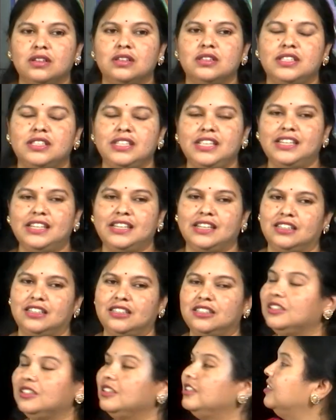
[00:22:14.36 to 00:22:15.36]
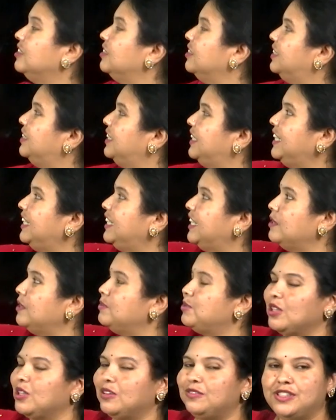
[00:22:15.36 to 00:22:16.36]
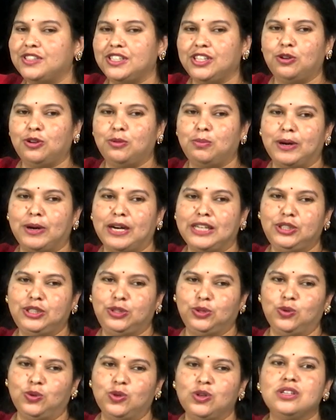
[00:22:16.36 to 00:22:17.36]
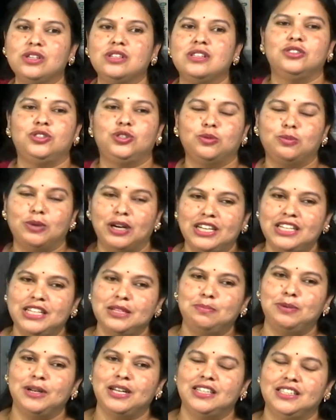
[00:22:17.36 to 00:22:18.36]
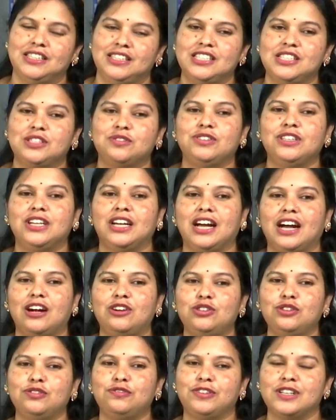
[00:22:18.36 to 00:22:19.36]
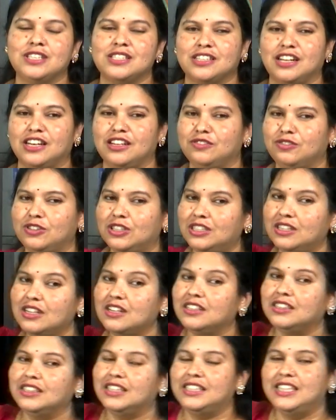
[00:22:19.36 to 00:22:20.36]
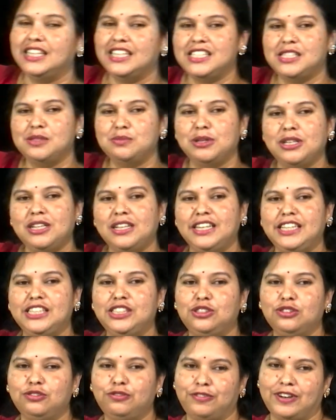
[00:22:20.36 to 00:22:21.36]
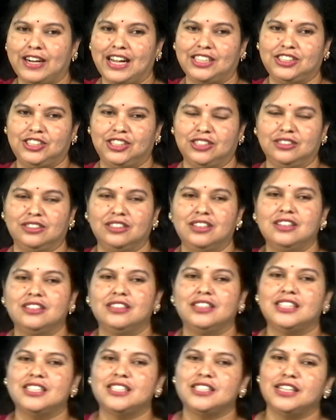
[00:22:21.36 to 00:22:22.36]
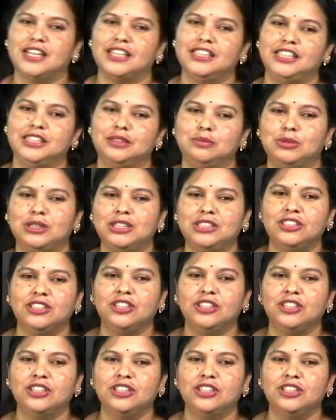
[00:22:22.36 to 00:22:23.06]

See here, 3 times of 0.2. To multiply this, we have to first convert the decimal into fraction. That is nothing but